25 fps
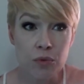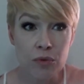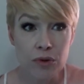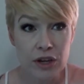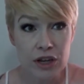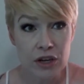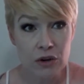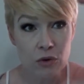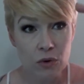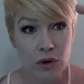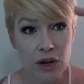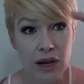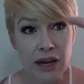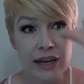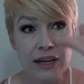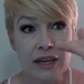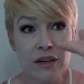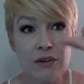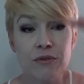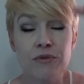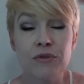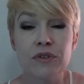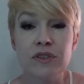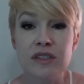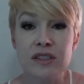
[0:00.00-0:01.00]
you know, kind
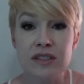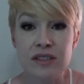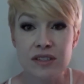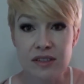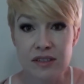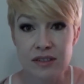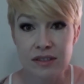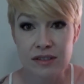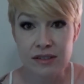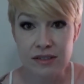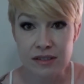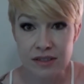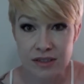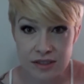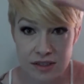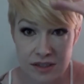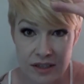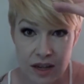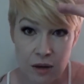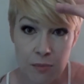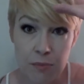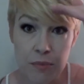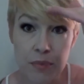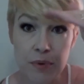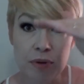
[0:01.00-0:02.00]
of
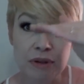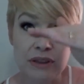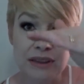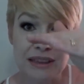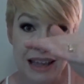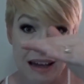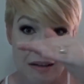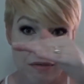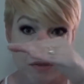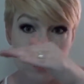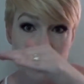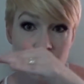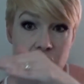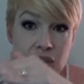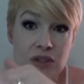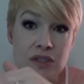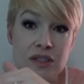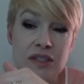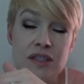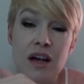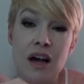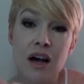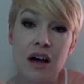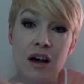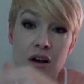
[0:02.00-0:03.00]

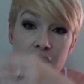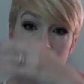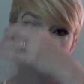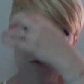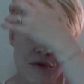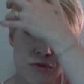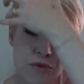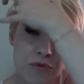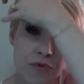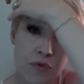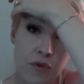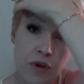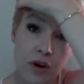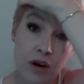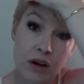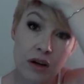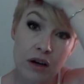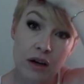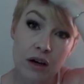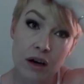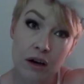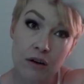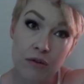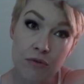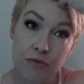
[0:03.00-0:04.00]
sub-levels of
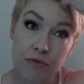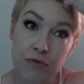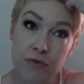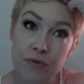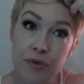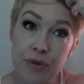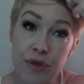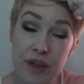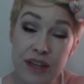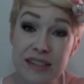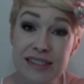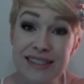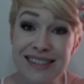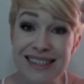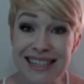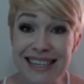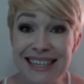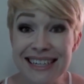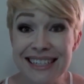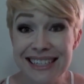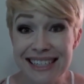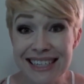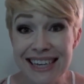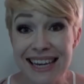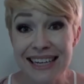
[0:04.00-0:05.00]
things that
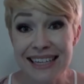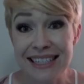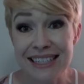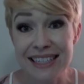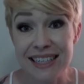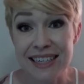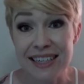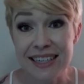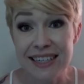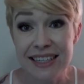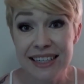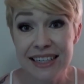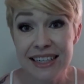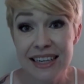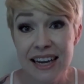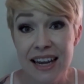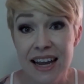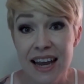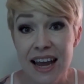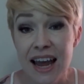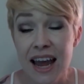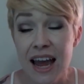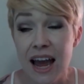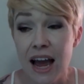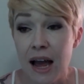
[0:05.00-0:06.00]
need to get done.
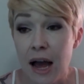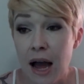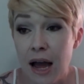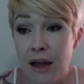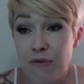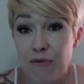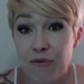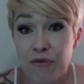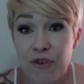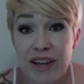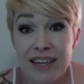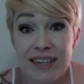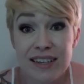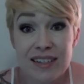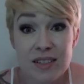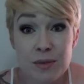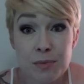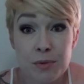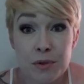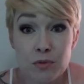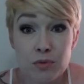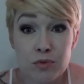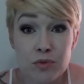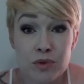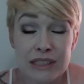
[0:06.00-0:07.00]
I find it to
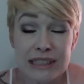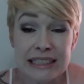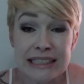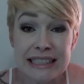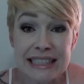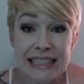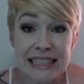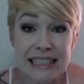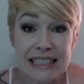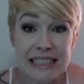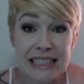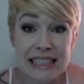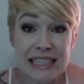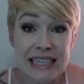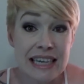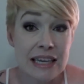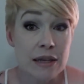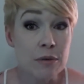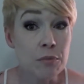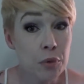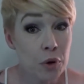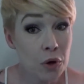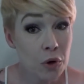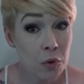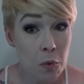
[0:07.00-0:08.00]
be really easy
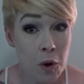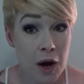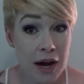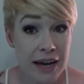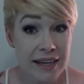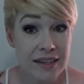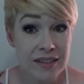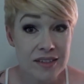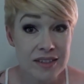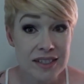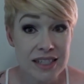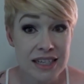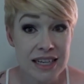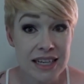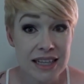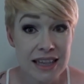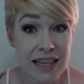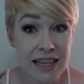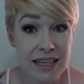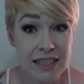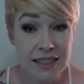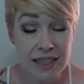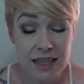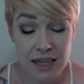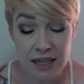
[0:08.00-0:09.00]
input-wise to get
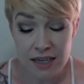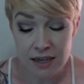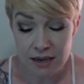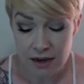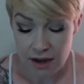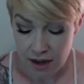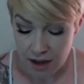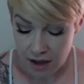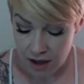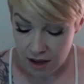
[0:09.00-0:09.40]
that done.